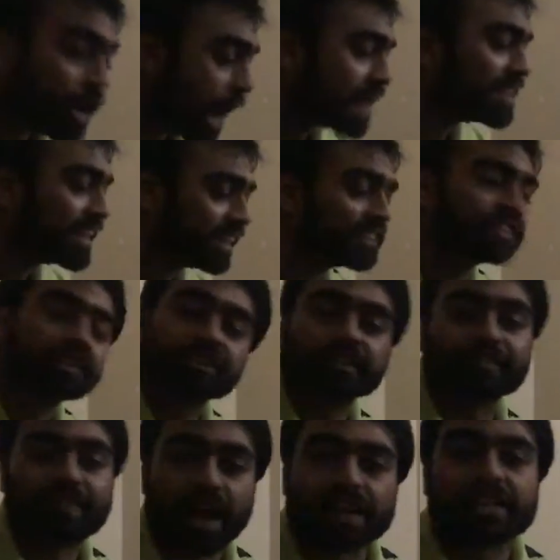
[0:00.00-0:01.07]
I think it's just
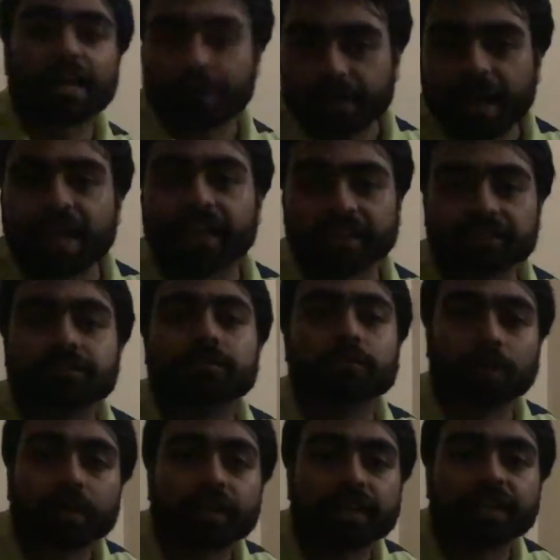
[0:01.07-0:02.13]
the fact that you can't get to
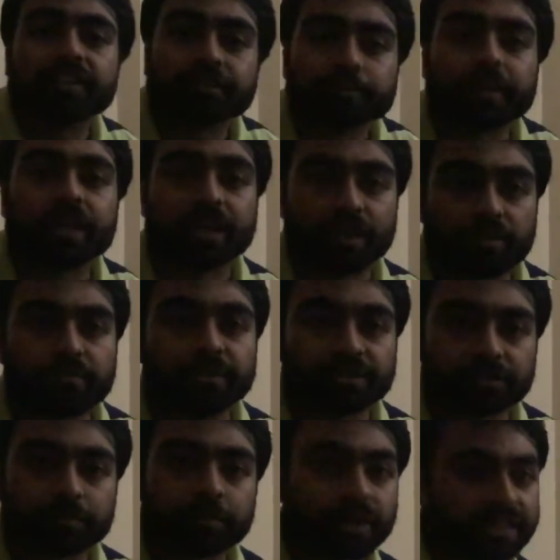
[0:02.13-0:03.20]
work and that's making you
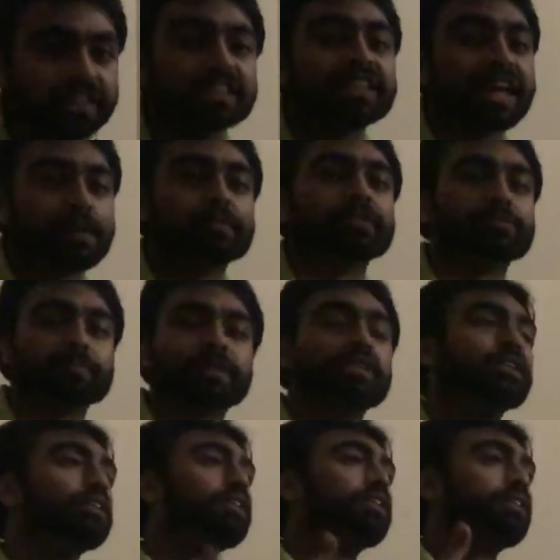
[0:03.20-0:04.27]
miserable. I think that must
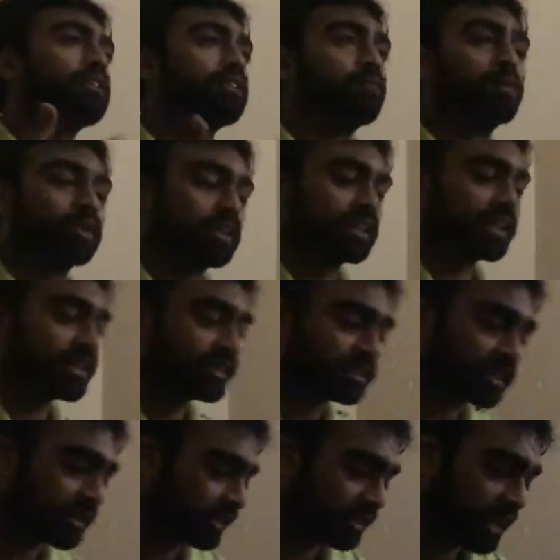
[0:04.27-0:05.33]
be what the thing is,
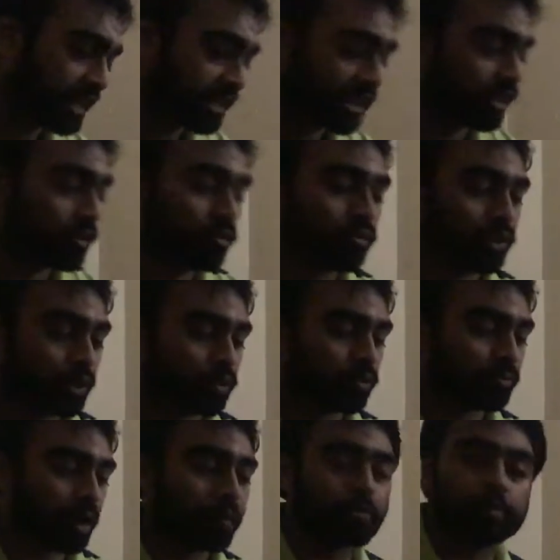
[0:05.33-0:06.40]
because I think you
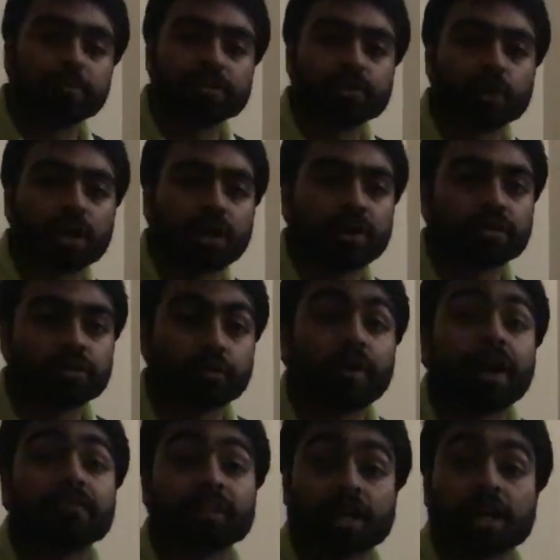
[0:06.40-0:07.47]
probably derive
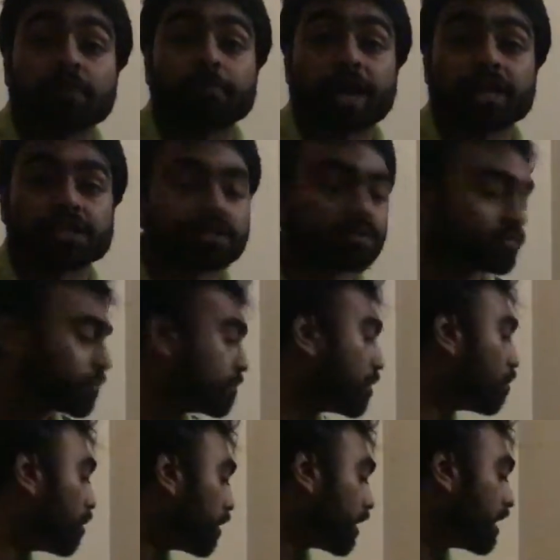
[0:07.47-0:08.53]
a lot of passion from your
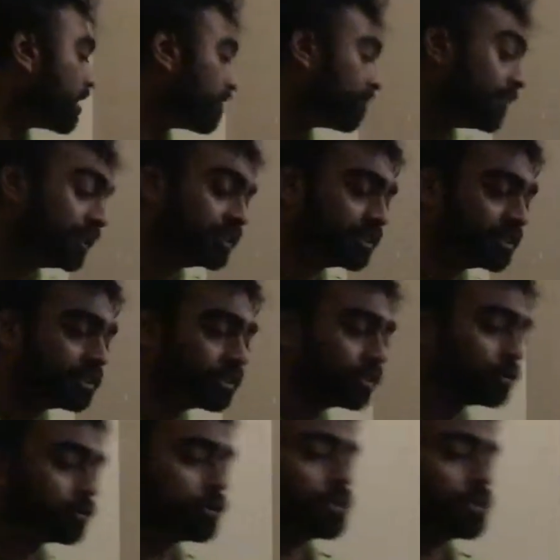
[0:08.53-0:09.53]
work and it feeds into you.